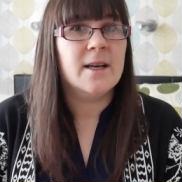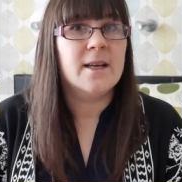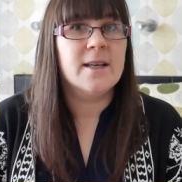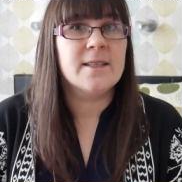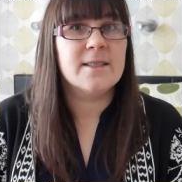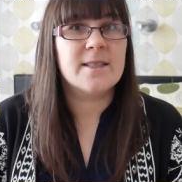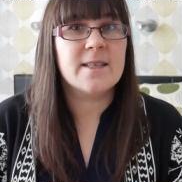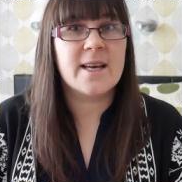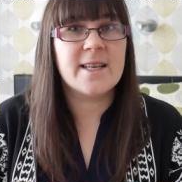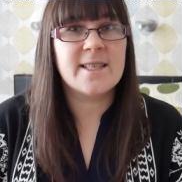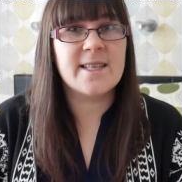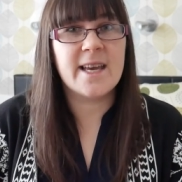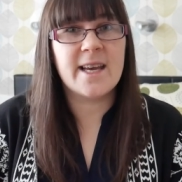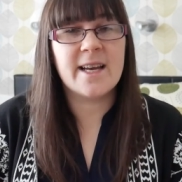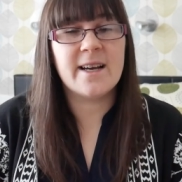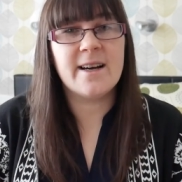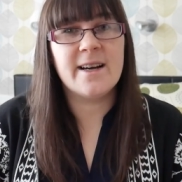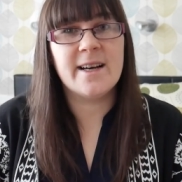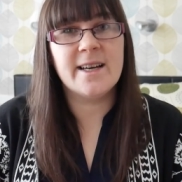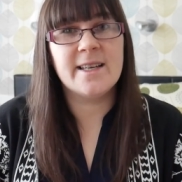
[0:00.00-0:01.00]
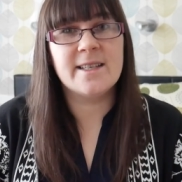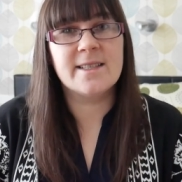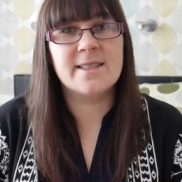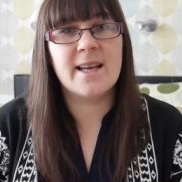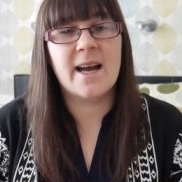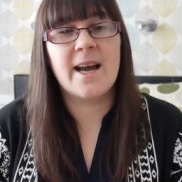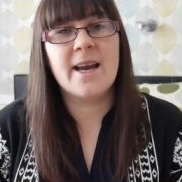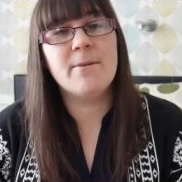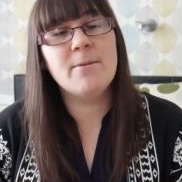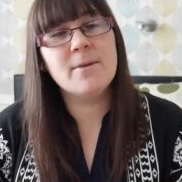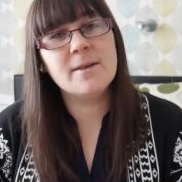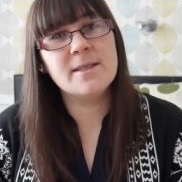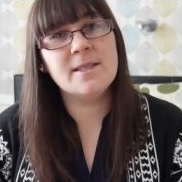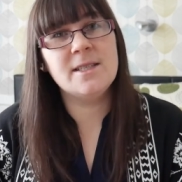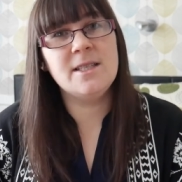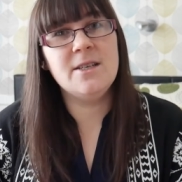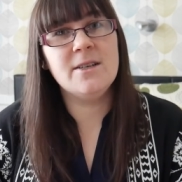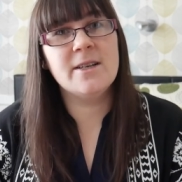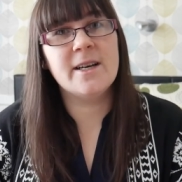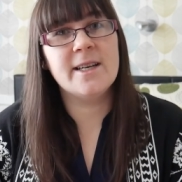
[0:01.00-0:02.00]
So that's it guys, I will
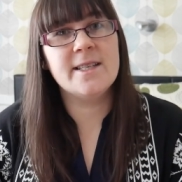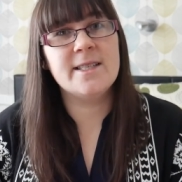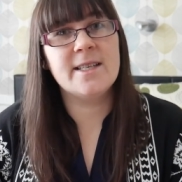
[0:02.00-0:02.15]
see you guys